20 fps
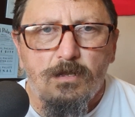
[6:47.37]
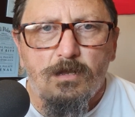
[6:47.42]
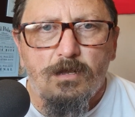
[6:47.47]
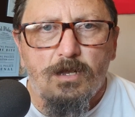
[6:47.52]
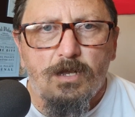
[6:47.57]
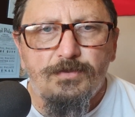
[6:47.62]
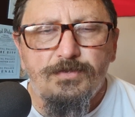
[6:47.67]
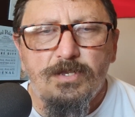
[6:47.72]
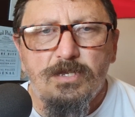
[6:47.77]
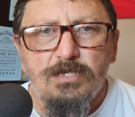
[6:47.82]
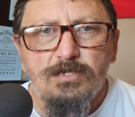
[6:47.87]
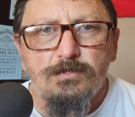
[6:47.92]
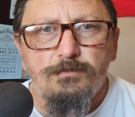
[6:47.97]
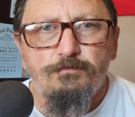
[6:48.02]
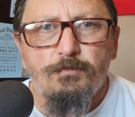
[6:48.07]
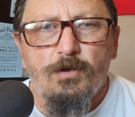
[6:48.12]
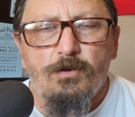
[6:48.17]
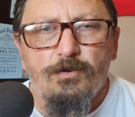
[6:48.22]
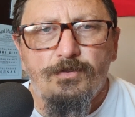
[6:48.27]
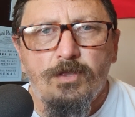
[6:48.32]
it's
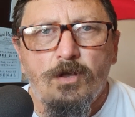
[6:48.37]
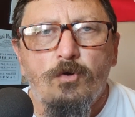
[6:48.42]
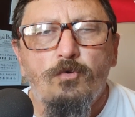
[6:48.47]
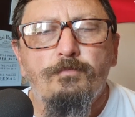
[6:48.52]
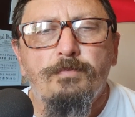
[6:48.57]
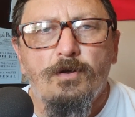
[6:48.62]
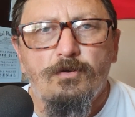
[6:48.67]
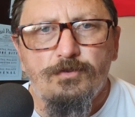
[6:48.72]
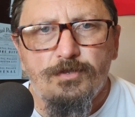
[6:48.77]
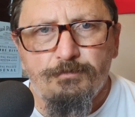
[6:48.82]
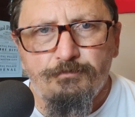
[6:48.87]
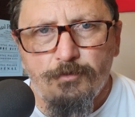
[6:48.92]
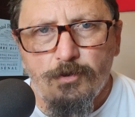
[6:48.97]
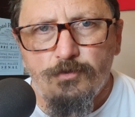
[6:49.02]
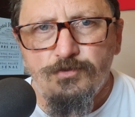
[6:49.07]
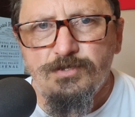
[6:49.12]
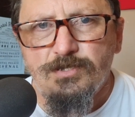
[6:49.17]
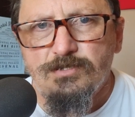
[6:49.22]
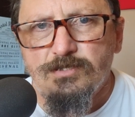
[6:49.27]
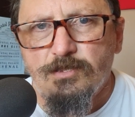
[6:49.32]
part of the whole part of the
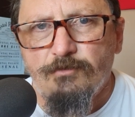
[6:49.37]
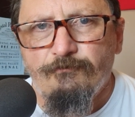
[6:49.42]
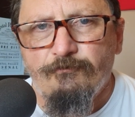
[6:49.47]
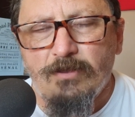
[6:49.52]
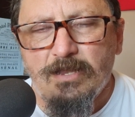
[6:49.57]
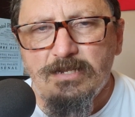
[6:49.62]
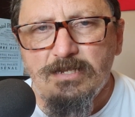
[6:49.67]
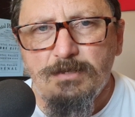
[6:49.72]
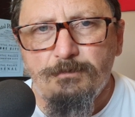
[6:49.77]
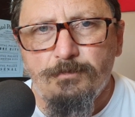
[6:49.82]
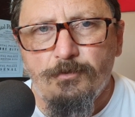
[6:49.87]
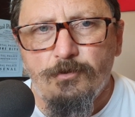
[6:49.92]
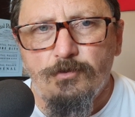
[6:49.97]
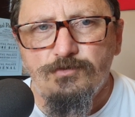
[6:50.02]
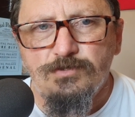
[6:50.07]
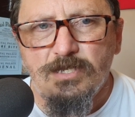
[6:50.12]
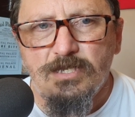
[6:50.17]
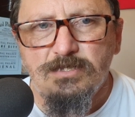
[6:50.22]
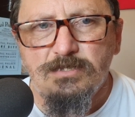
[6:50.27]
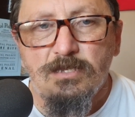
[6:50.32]
process, the friendly
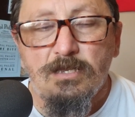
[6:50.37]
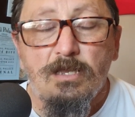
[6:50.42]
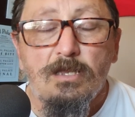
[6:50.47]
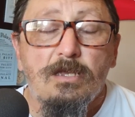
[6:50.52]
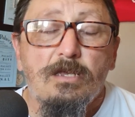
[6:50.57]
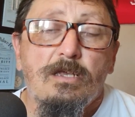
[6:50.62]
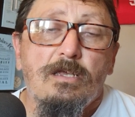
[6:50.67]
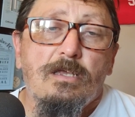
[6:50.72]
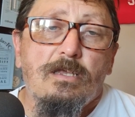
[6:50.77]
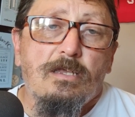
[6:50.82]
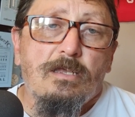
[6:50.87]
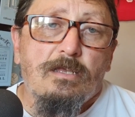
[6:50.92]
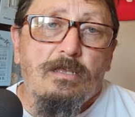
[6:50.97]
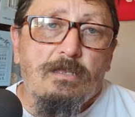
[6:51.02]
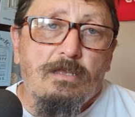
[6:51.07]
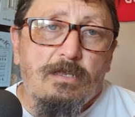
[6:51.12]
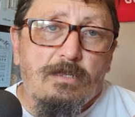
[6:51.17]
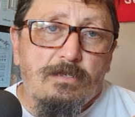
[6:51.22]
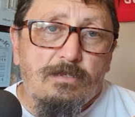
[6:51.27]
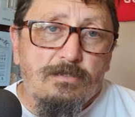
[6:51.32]
process.
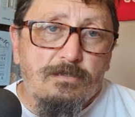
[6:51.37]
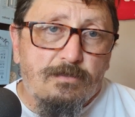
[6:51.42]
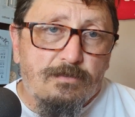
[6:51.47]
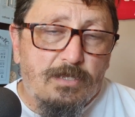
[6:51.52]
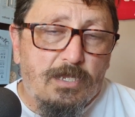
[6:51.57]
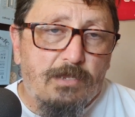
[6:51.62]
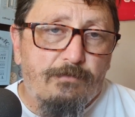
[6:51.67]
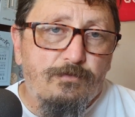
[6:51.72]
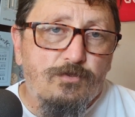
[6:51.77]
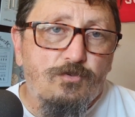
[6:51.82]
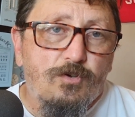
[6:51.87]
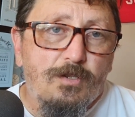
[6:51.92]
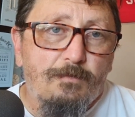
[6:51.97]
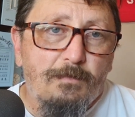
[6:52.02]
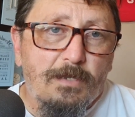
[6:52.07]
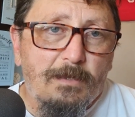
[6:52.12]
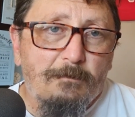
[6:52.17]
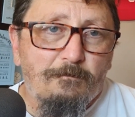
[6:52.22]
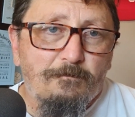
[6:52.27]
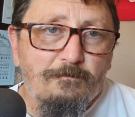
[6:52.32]
Thank you for joining me.